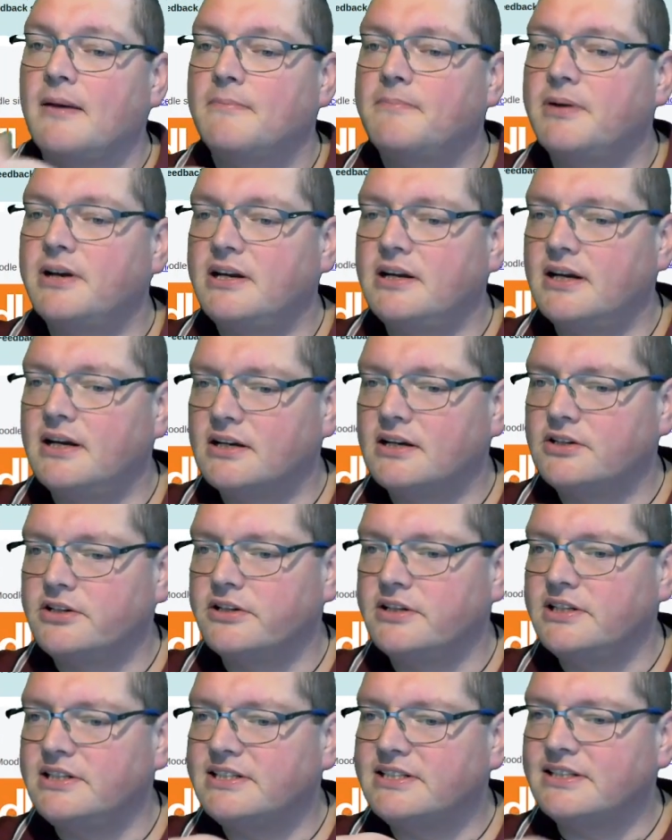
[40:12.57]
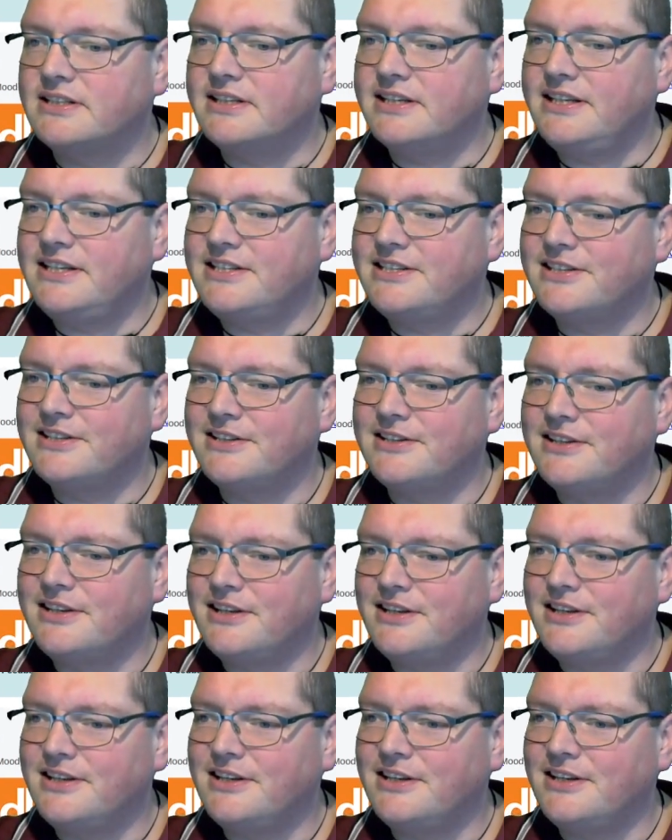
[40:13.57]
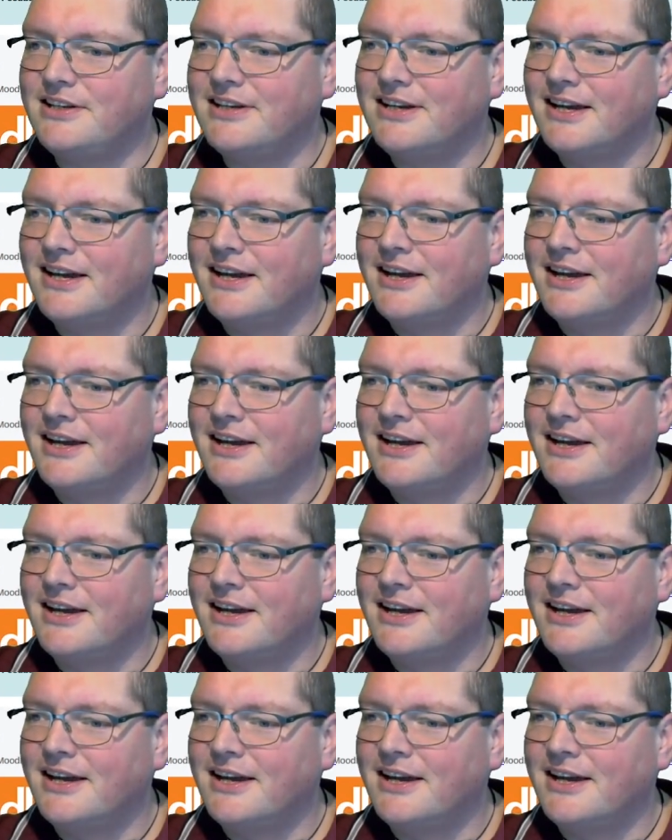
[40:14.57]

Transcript: But it actually deleted the